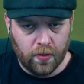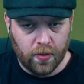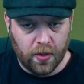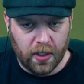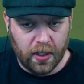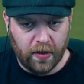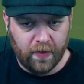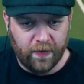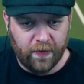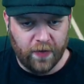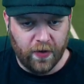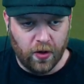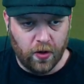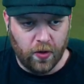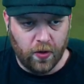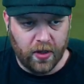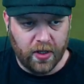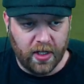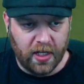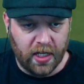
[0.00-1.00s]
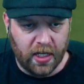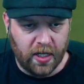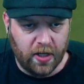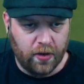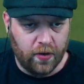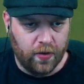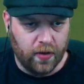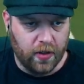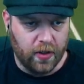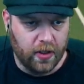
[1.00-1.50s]
Play it forward.
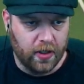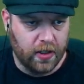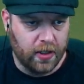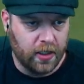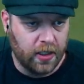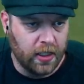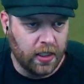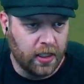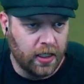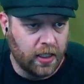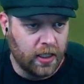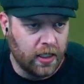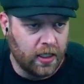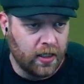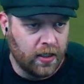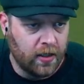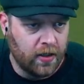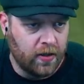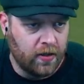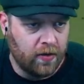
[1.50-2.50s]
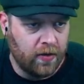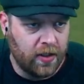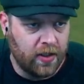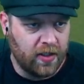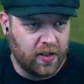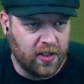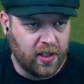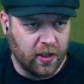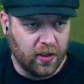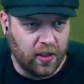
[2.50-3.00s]
No. They
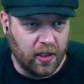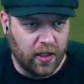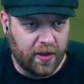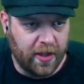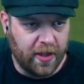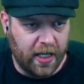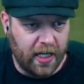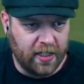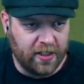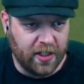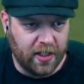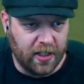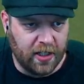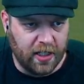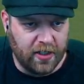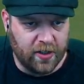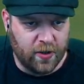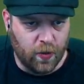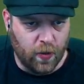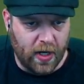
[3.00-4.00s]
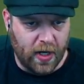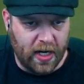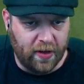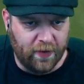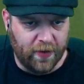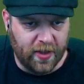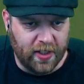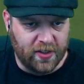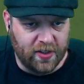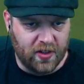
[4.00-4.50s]
just look lethargic. They're just
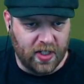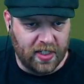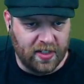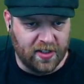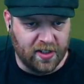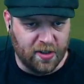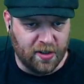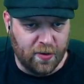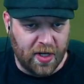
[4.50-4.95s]
waiting for this season to